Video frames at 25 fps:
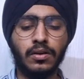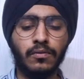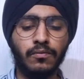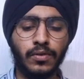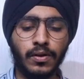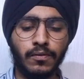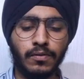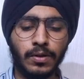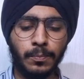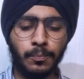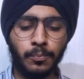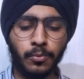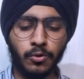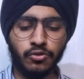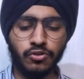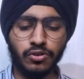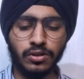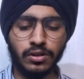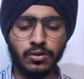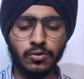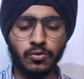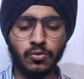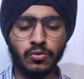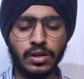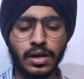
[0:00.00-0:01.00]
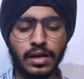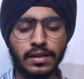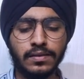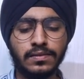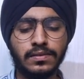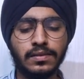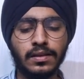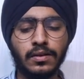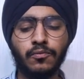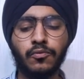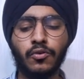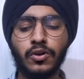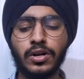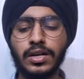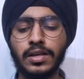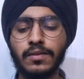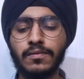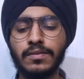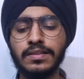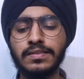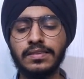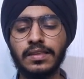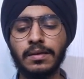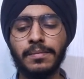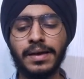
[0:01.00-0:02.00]
We will push it into the answer. 40
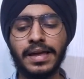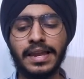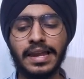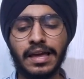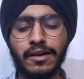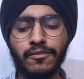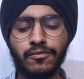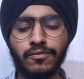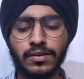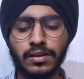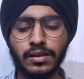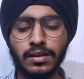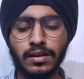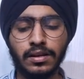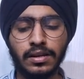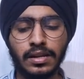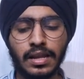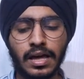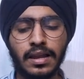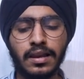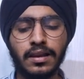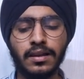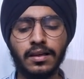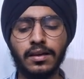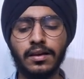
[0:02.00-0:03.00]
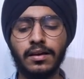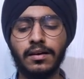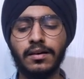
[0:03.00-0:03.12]
will say my left null,